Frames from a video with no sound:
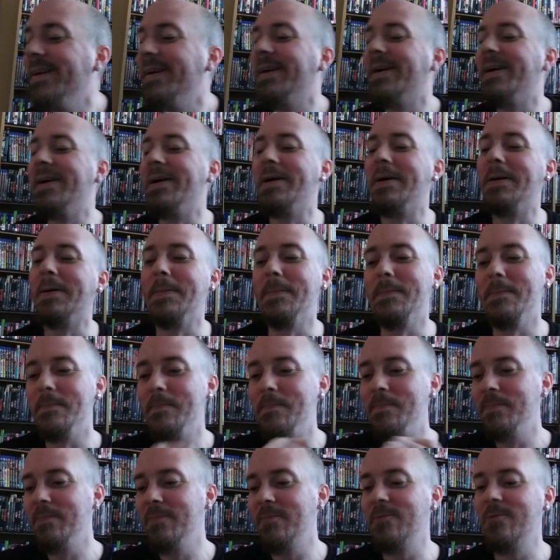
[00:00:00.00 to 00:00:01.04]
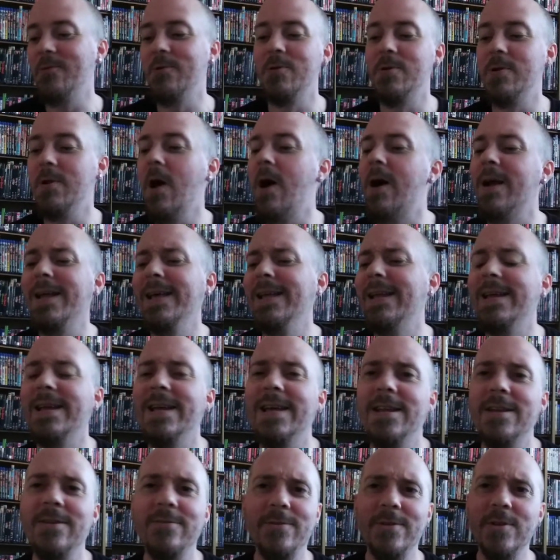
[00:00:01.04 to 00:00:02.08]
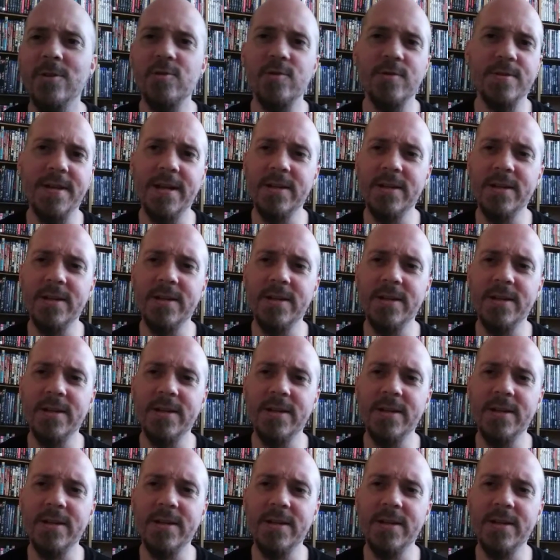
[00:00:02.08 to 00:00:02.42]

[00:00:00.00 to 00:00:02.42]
for not getting any features.